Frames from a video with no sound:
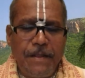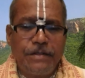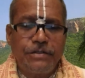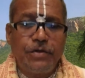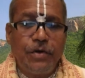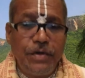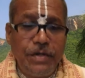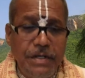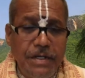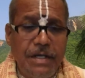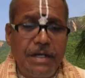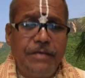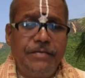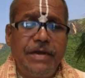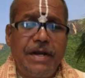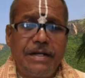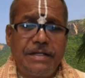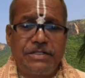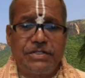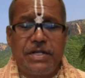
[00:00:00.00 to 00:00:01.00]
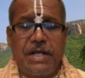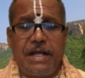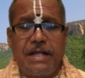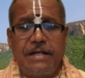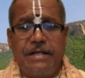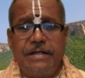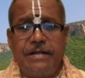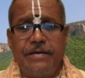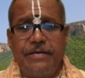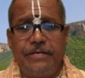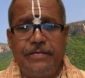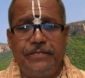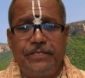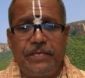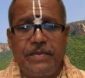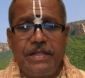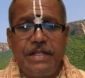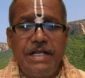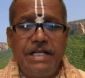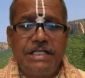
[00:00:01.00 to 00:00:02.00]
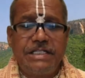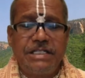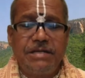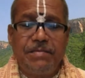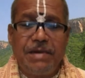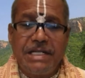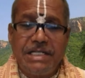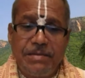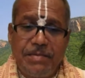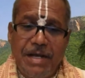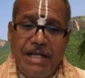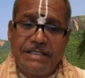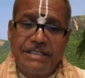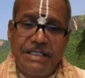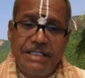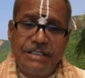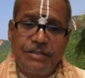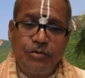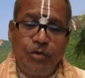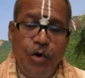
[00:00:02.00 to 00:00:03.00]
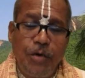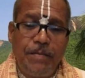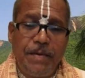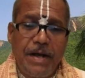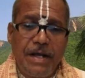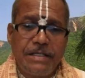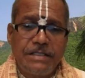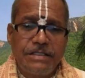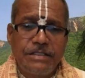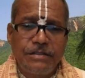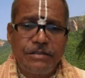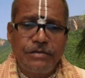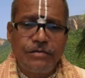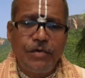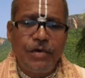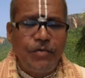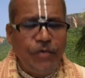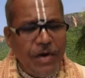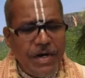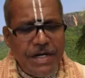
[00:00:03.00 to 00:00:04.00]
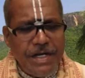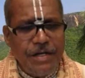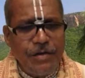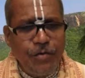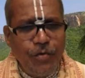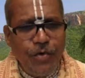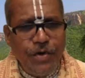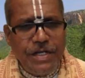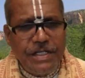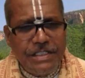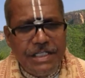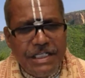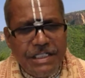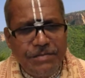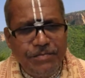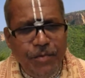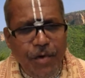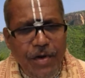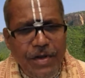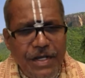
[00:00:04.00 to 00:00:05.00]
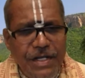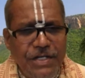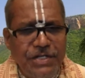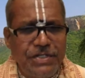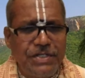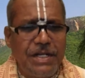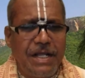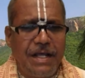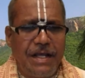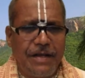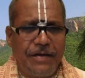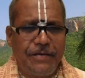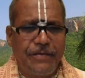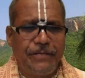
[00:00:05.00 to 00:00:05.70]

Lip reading: So here we understand these Brajavasis, Gopas, were wondering, who is this boy Krishna?